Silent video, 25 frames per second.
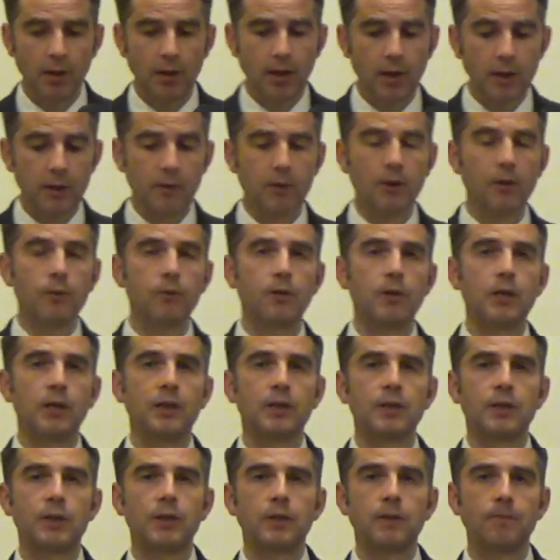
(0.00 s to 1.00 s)
around
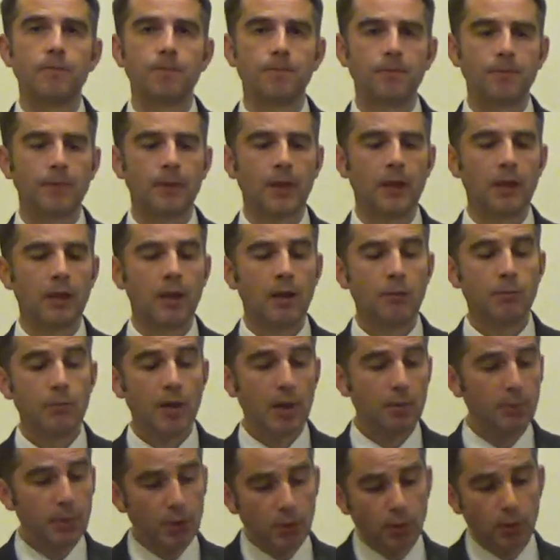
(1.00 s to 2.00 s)
us.
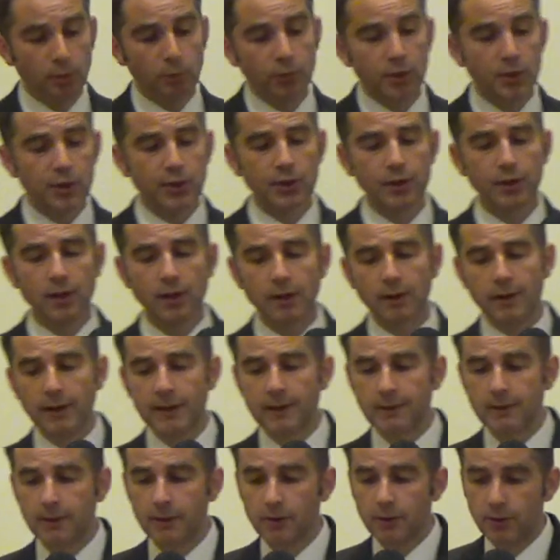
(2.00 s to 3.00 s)
Maybe when we're
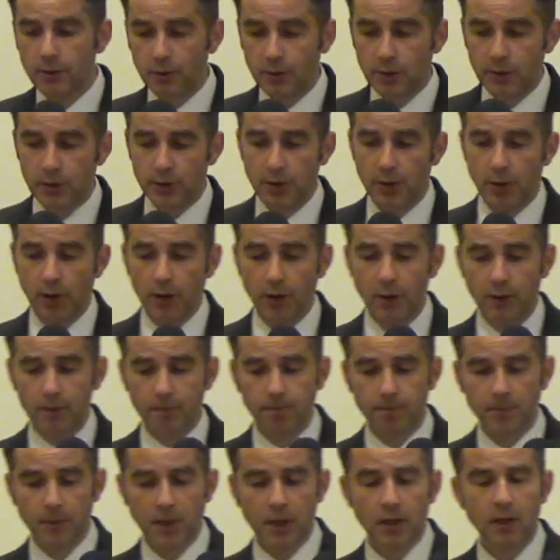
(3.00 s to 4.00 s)
struggling to discern,
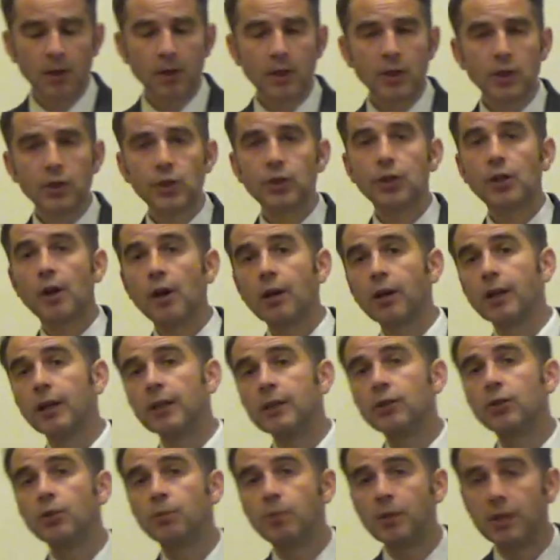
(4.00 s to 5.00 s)

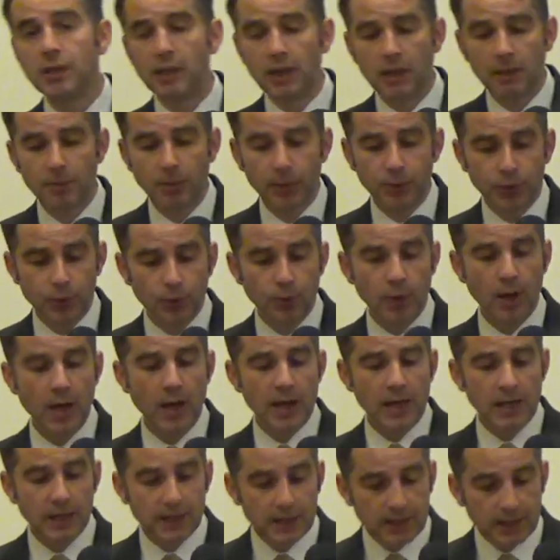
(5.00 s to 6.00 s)
struggling to being able to
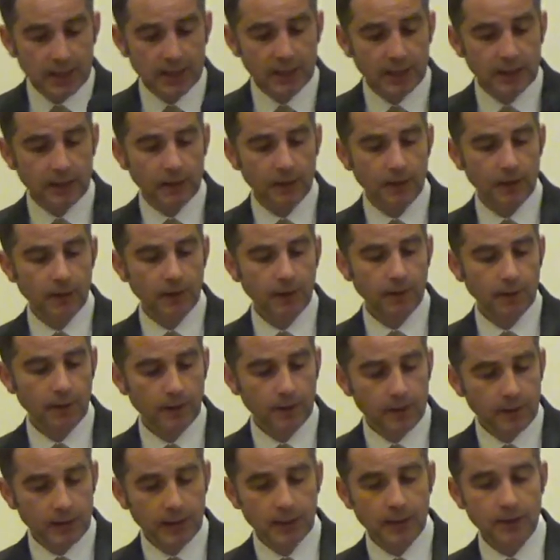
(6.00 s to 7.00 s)
think
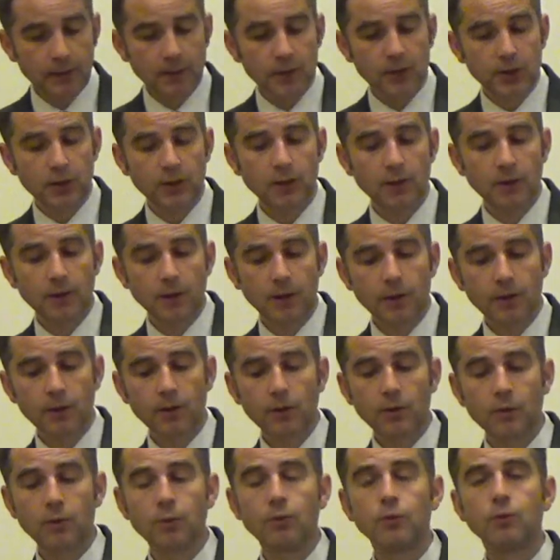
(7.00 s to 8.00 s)
things
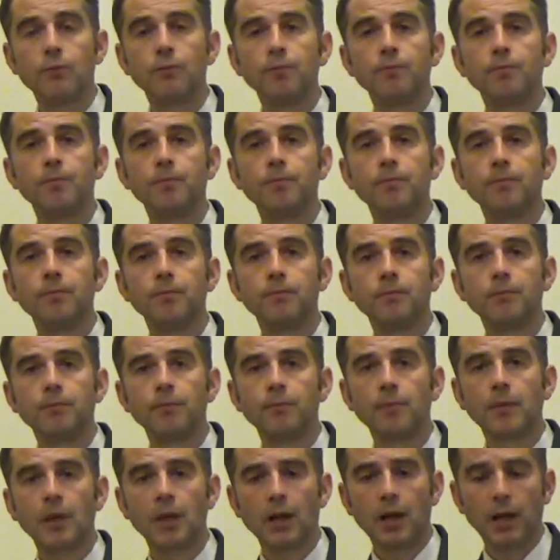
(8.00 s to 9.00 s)
through.
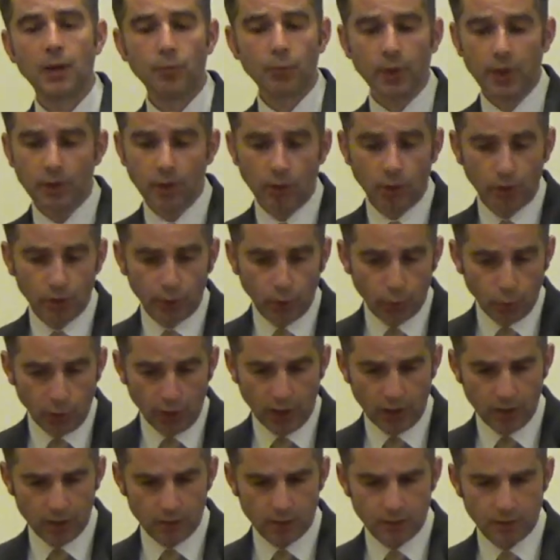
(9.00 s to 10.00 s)
And when all the
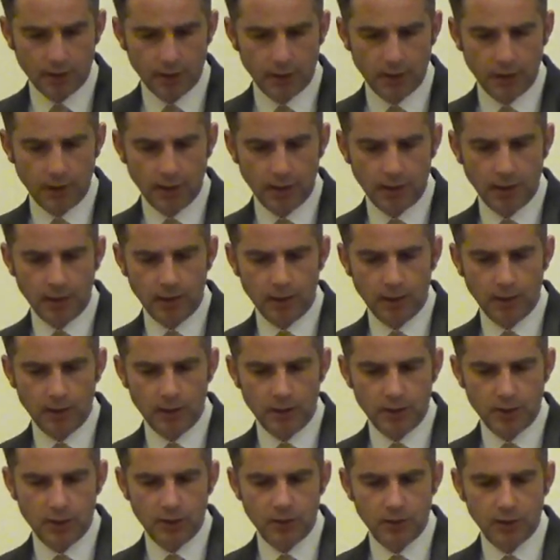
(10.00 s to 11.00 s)
world
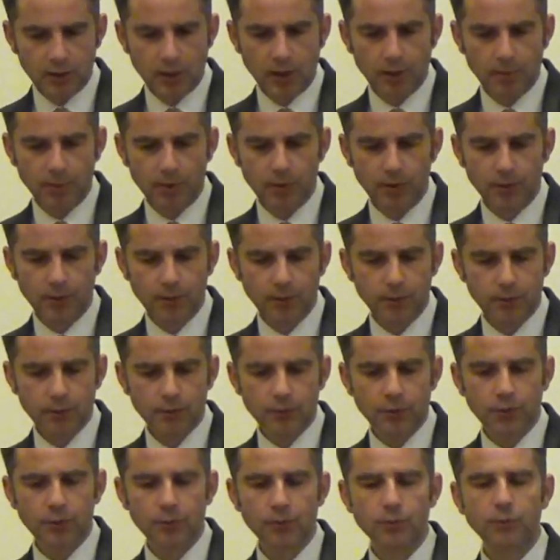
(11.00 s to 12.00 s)
is in trouble
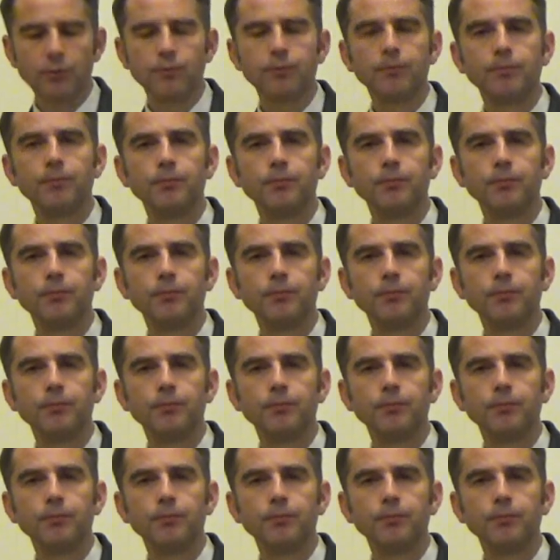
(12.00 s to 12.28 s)
too.